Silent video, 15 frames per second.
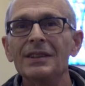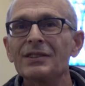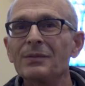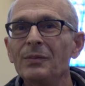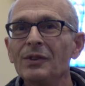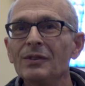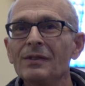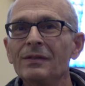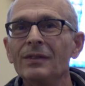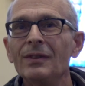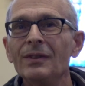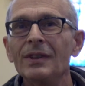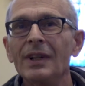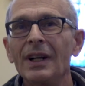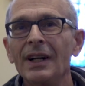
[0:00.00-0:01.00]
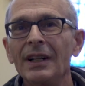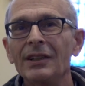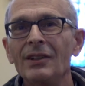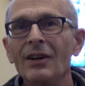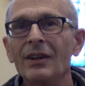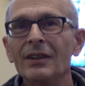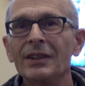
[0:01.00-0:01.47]
This beautiful,
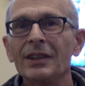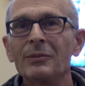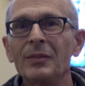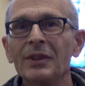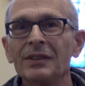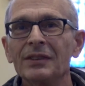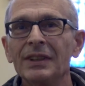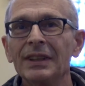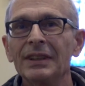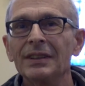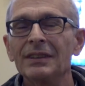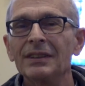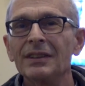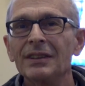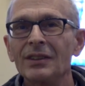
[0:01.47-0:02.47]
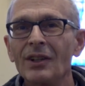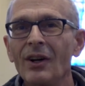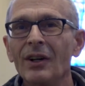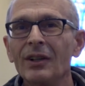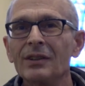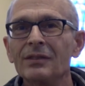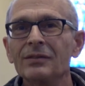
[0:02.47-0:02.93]
iconic building in the
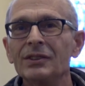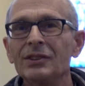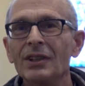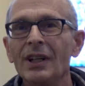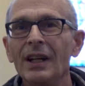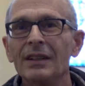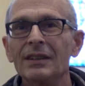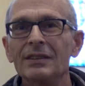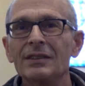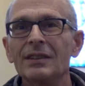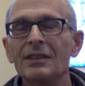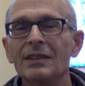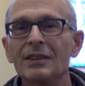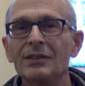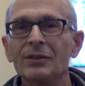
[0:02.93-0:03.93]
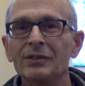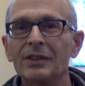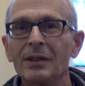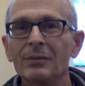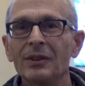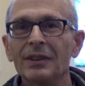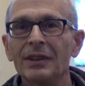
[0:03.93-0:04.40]
heart of Regina's Cathedral
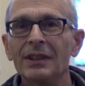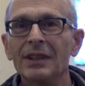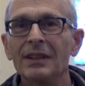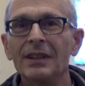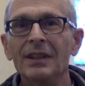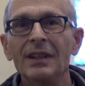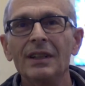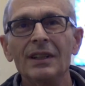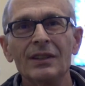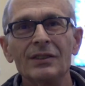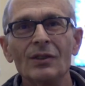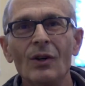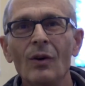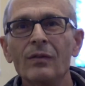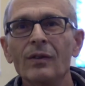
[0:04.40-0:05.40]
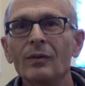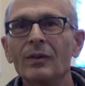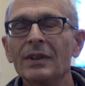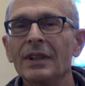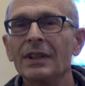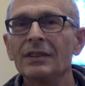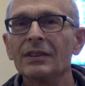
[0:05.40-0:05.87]
neighborhood is over
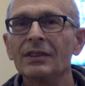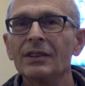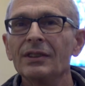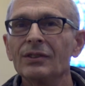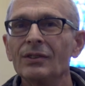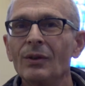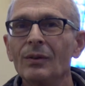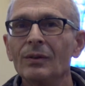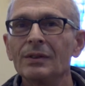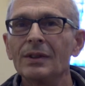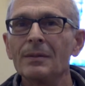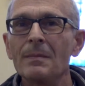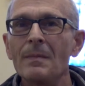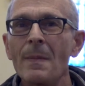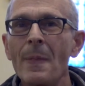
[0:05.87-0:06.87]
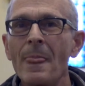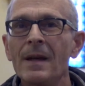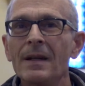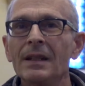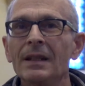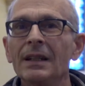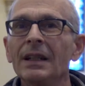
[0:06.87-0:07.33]
100 years old.
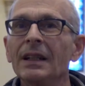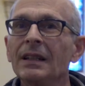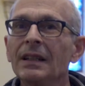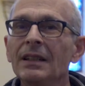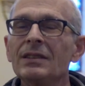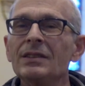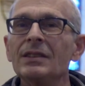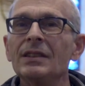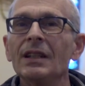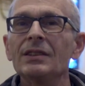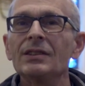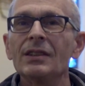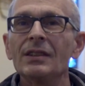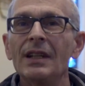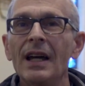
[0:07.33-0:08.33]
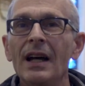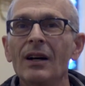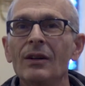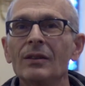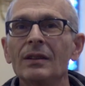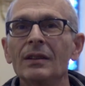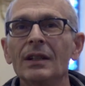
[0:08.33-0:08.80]
It needs attention
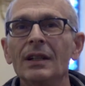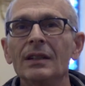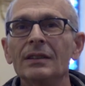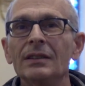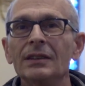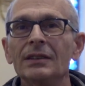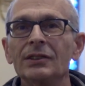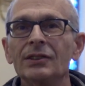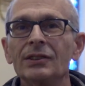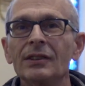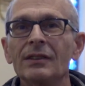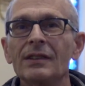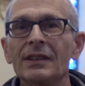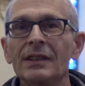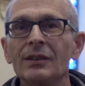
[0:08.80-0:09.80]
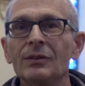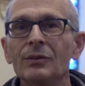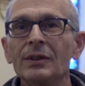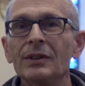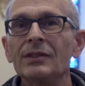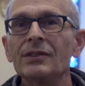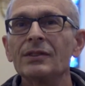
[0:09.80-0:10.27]
now to ensure that it
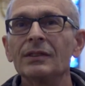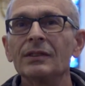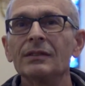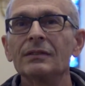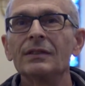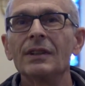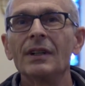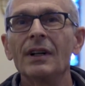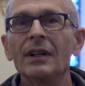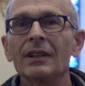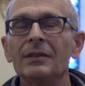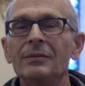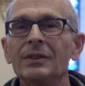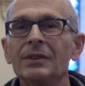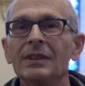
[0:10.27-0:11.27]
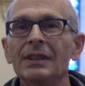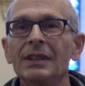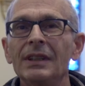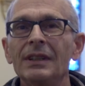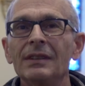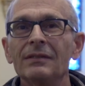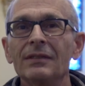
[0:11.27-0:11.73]
will serve our
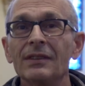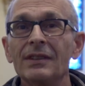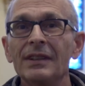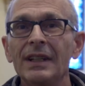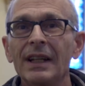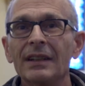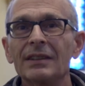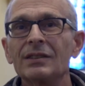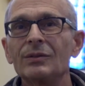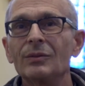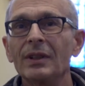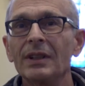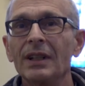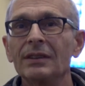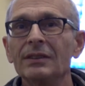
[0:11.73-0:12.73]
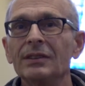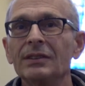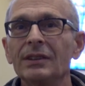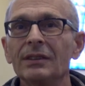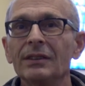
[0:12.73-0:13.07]
community for the next 100